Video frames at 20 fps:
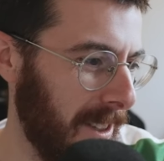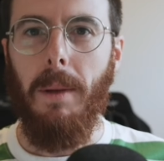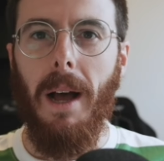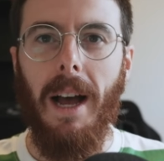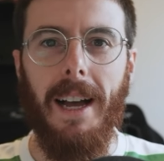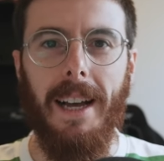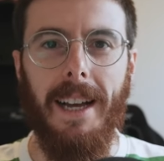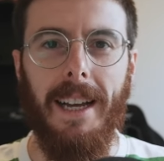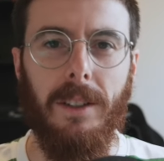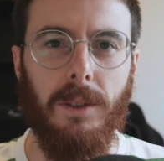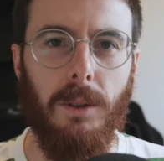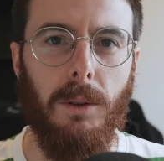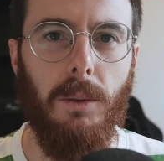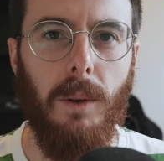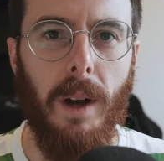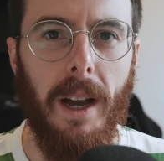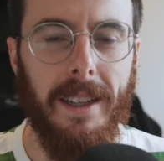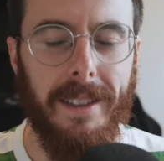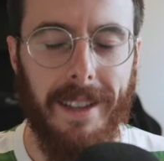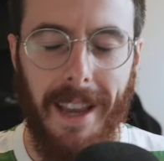But as
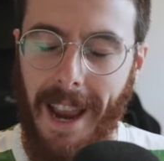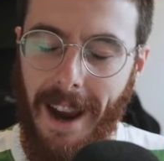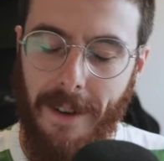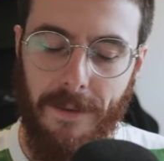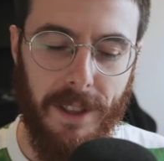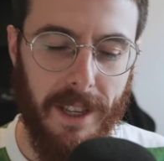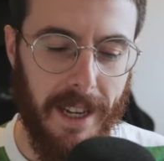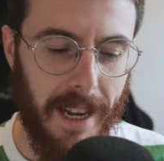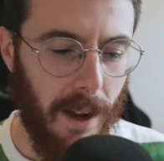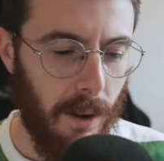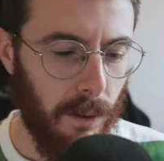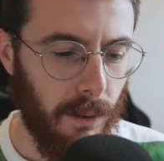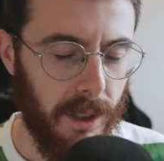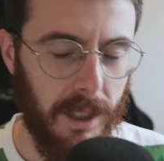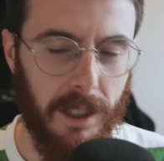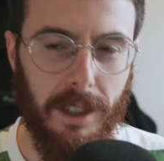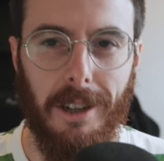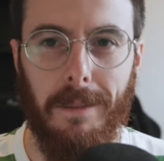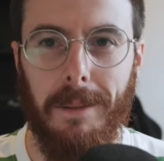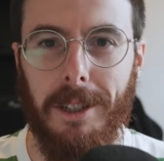always, everything else
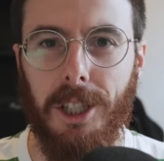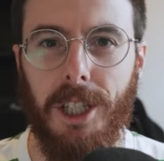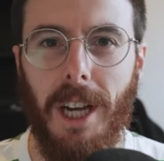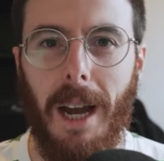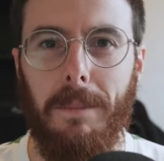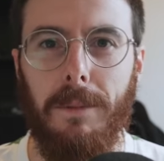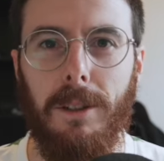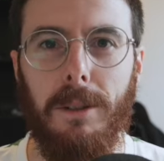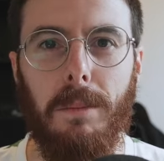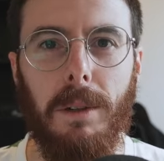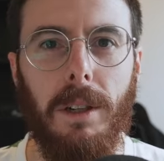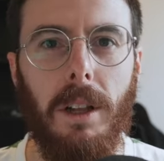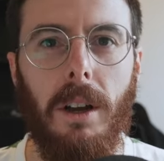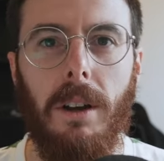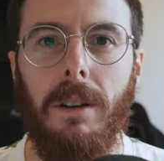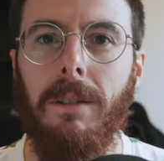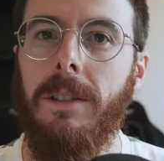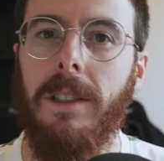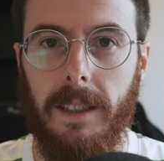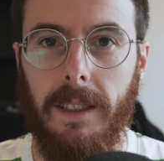is going to be chaptered below.